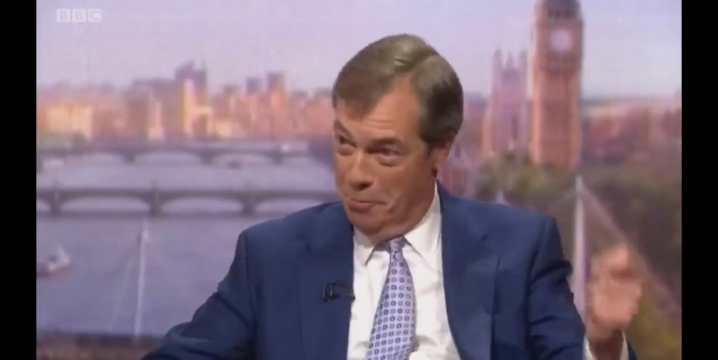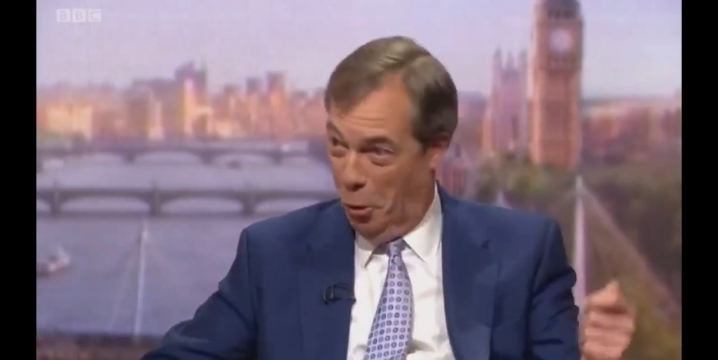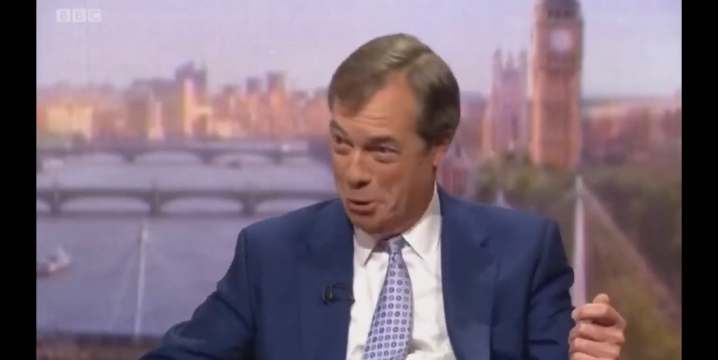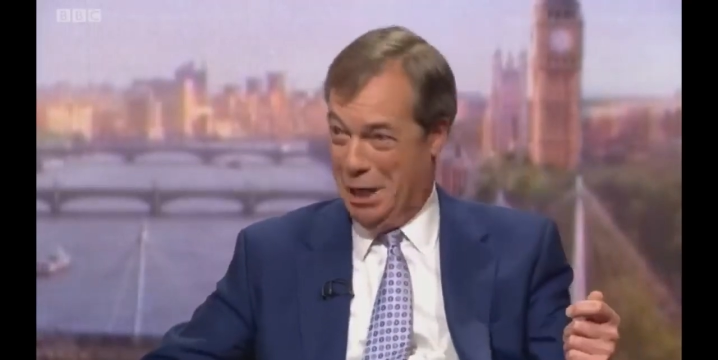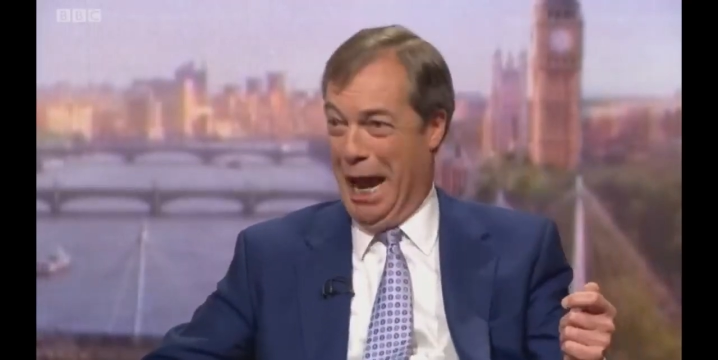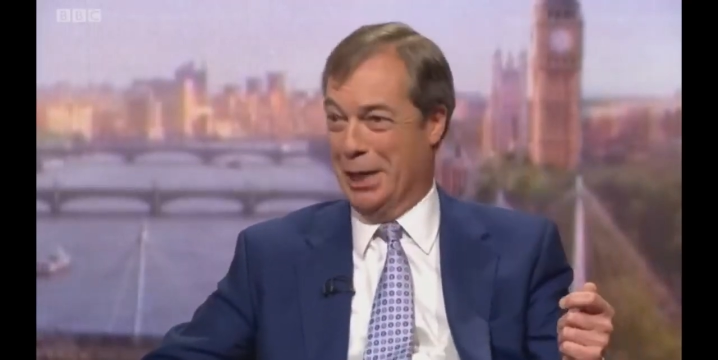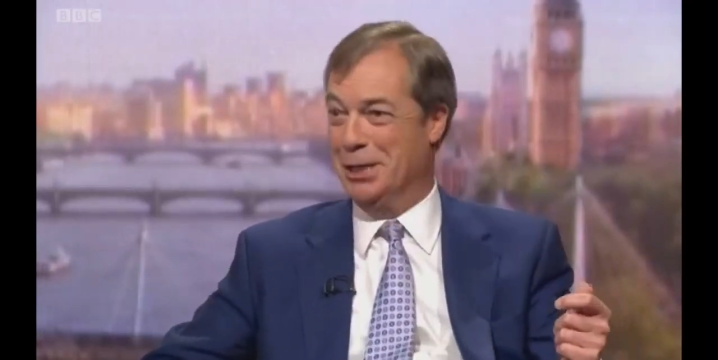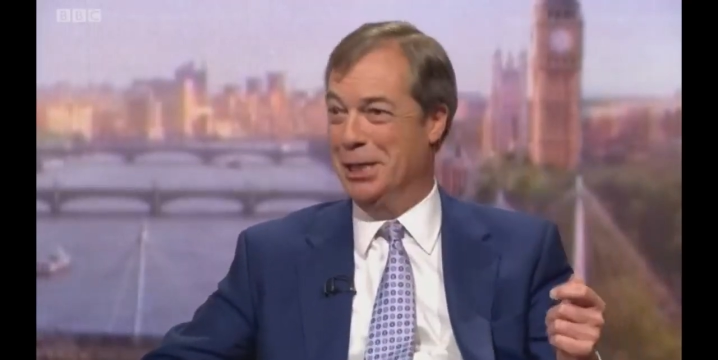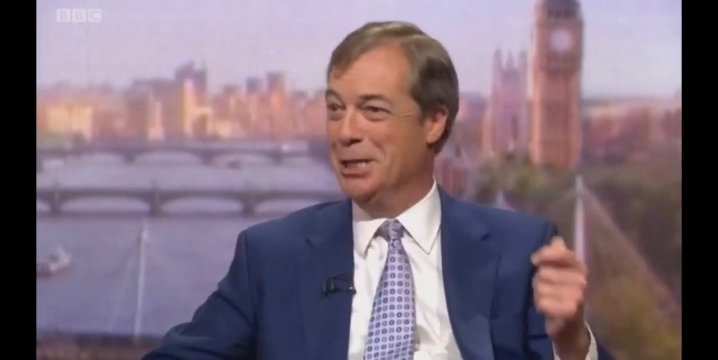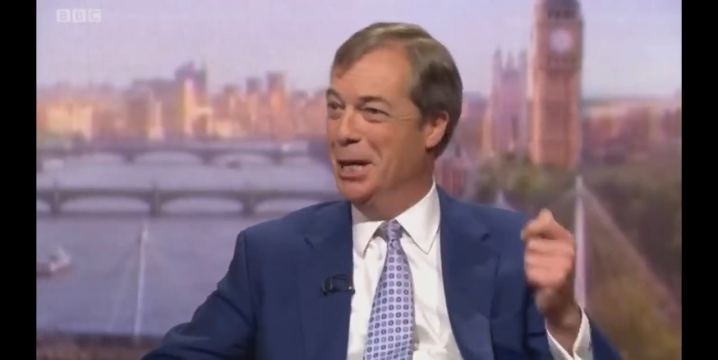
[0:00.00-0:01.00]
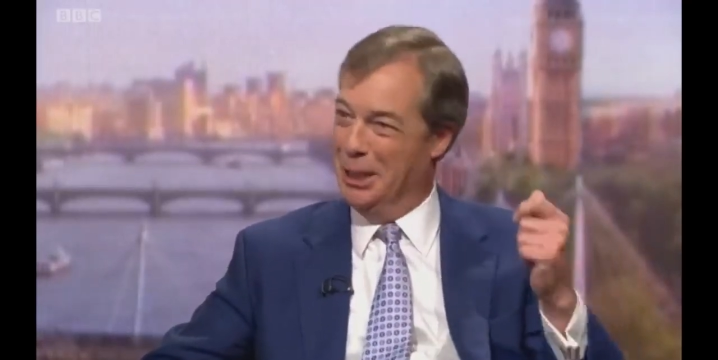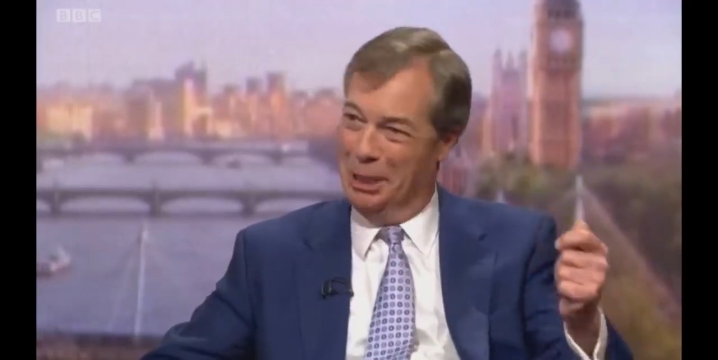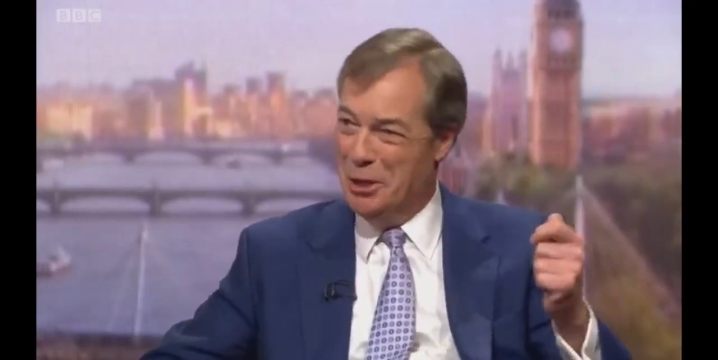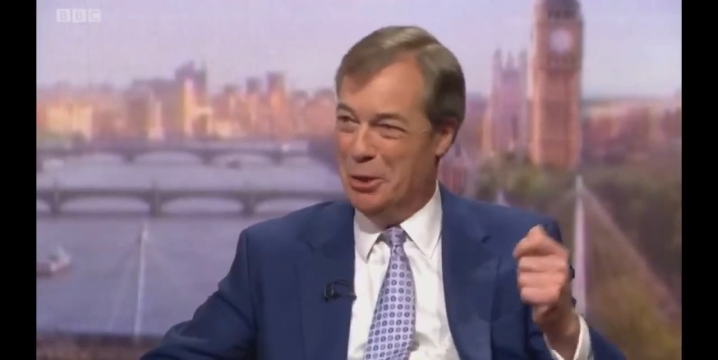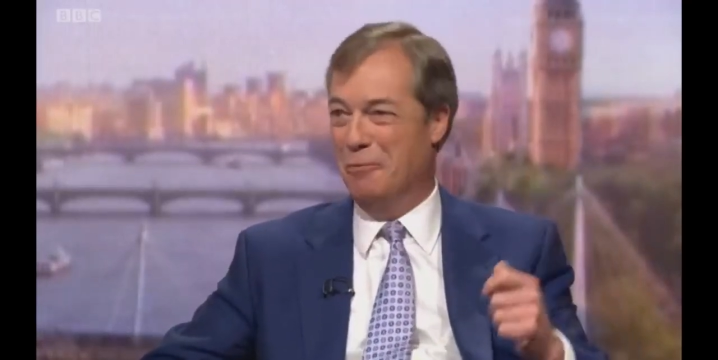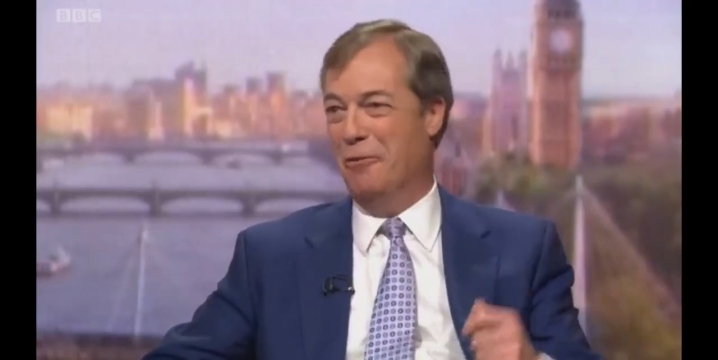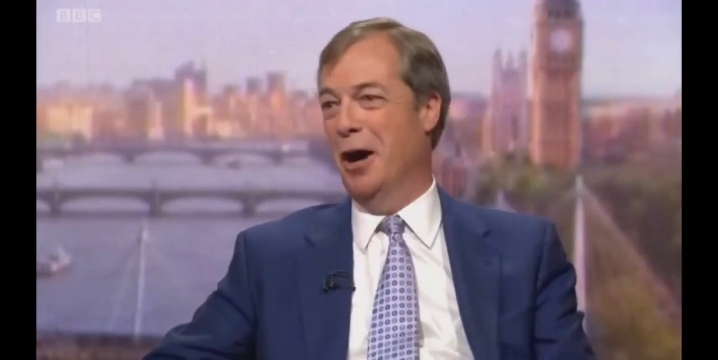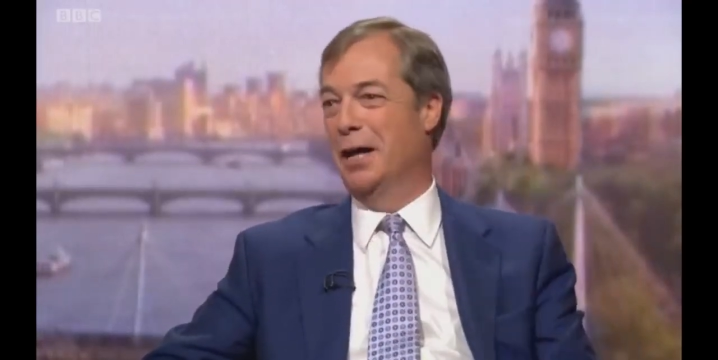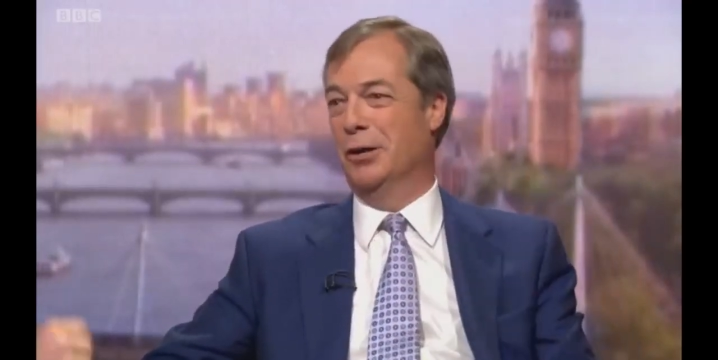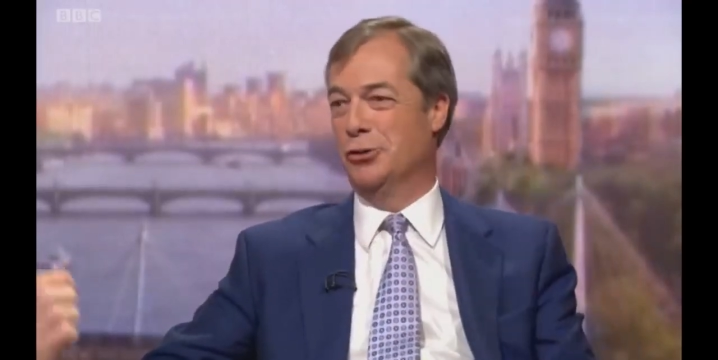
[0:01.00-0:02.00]
pay more taxes, and it'll be
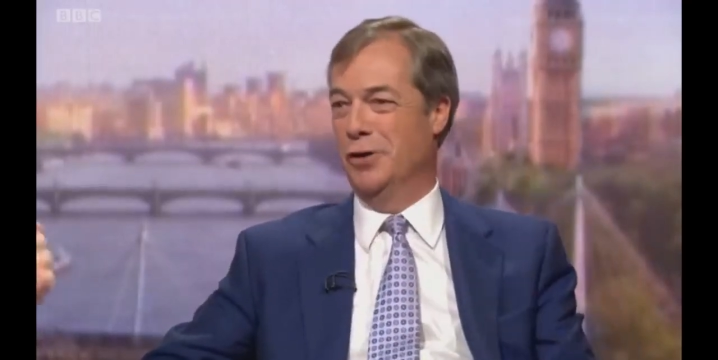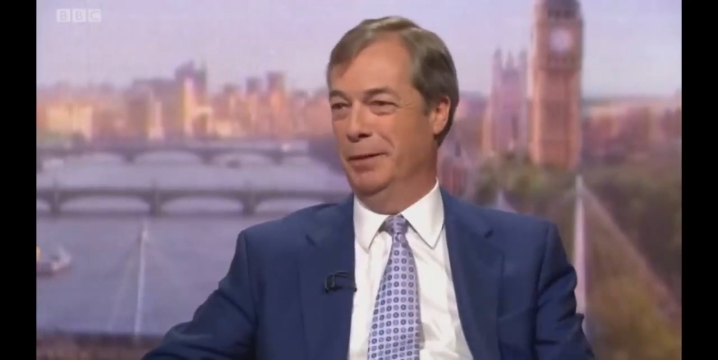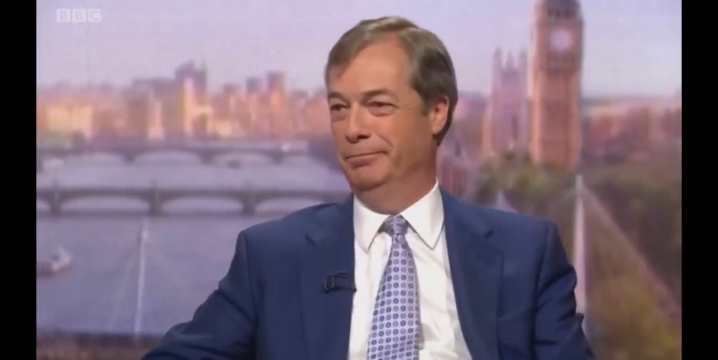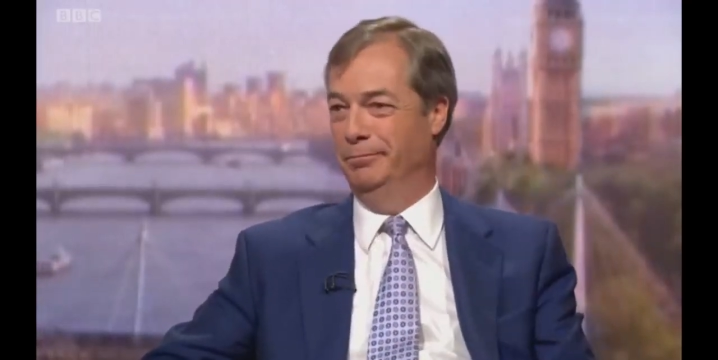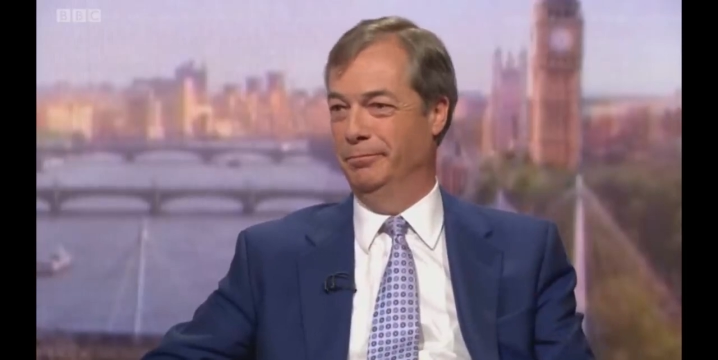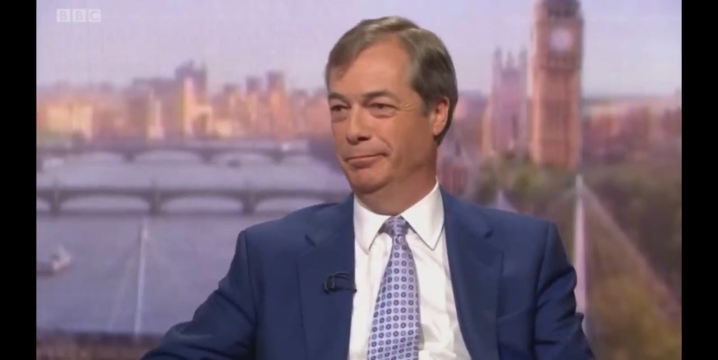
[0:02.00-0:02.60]
good for our country.